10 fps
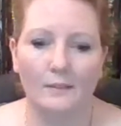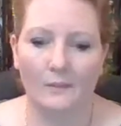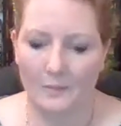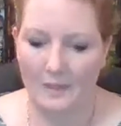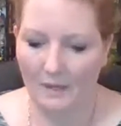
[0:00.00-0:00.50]

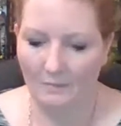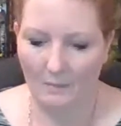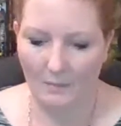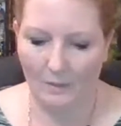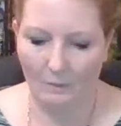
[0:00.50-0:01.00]
So we came
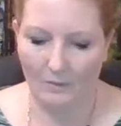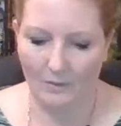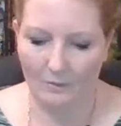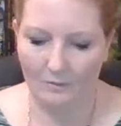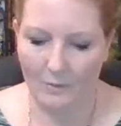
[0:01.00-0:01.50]
up here with
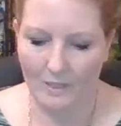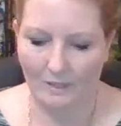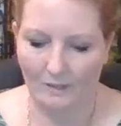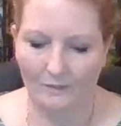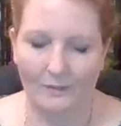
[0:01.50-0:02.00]
all 4
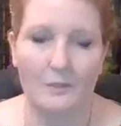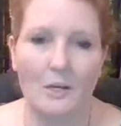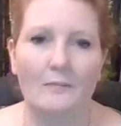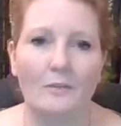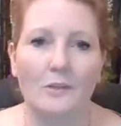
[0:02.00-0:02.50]
kids in our
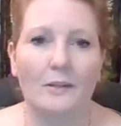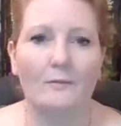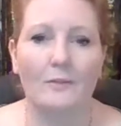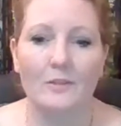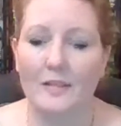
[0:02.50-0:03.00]
travel
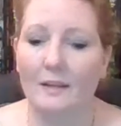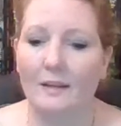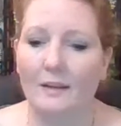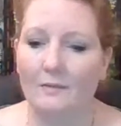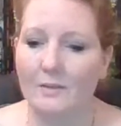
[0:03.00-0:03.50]
trailer for our
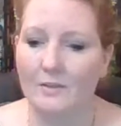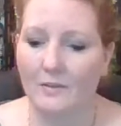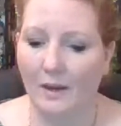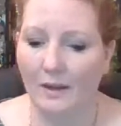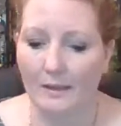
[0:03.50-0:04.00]
2nd
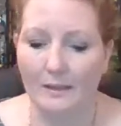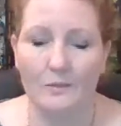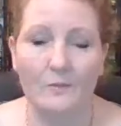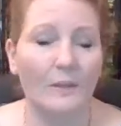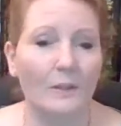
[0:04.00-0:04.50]
anniversary.
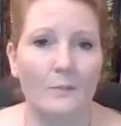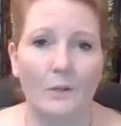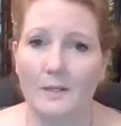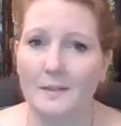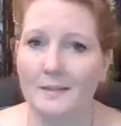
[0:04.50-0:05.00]
It's really
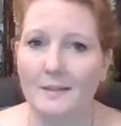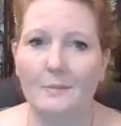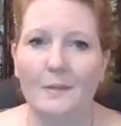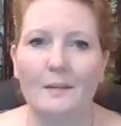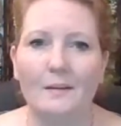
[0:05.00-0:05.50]
pretty this
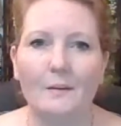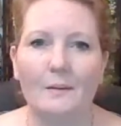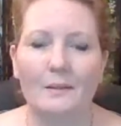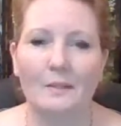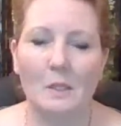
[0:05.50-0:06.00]
time of year.
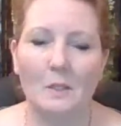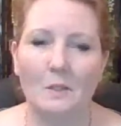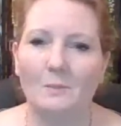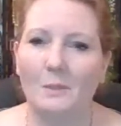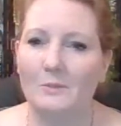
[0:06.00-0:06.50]
It's along
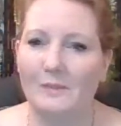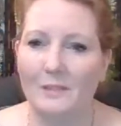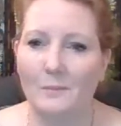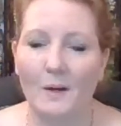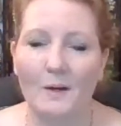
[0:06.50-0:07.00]
the Blue
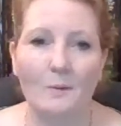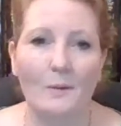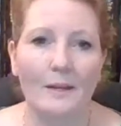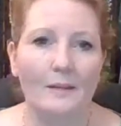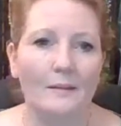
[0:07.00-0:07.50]
Ridge
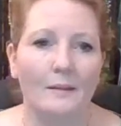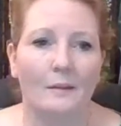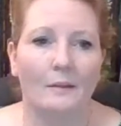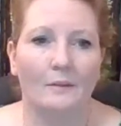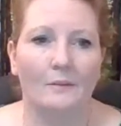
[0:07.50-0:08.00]
Parkway.
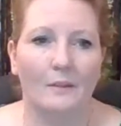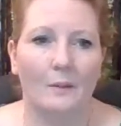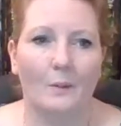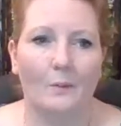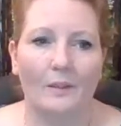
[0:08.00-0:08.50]

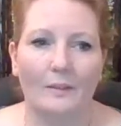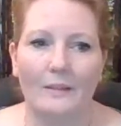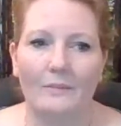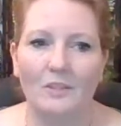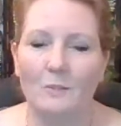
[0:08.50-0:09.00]
So the
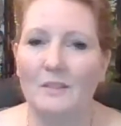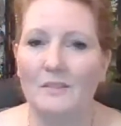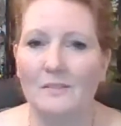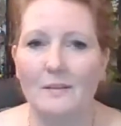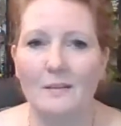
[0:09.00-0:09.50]
leaves should be
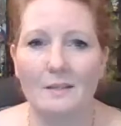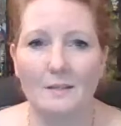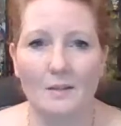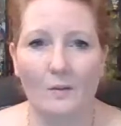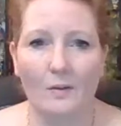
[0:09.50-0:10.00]
starting to
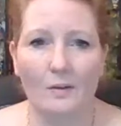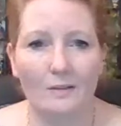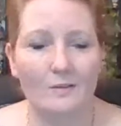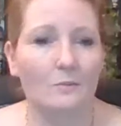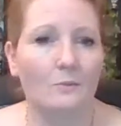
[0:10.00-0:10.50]
turn.
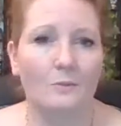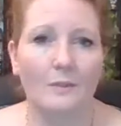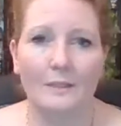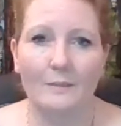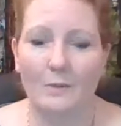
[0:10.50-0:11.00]
It's
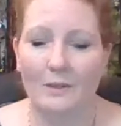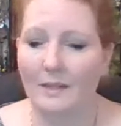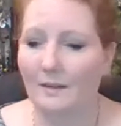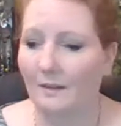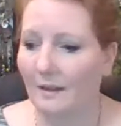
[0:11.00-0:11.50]
really
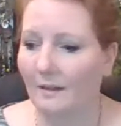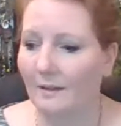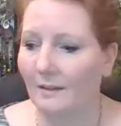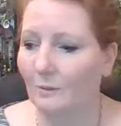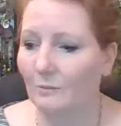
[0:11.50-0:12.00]
pretty.
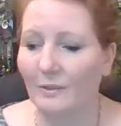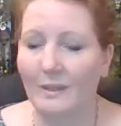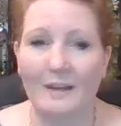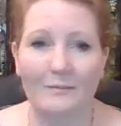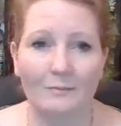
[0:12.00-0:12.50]
And
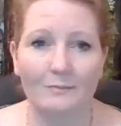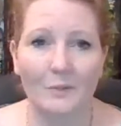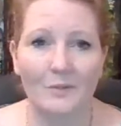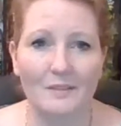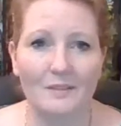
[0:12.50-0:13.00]
hopefully I've
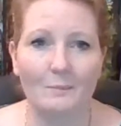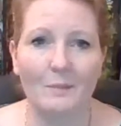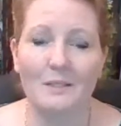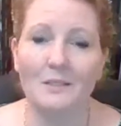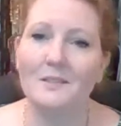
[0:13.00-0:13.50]
posted some
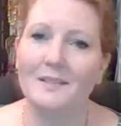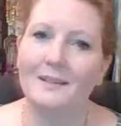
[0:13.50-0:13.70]
pictures.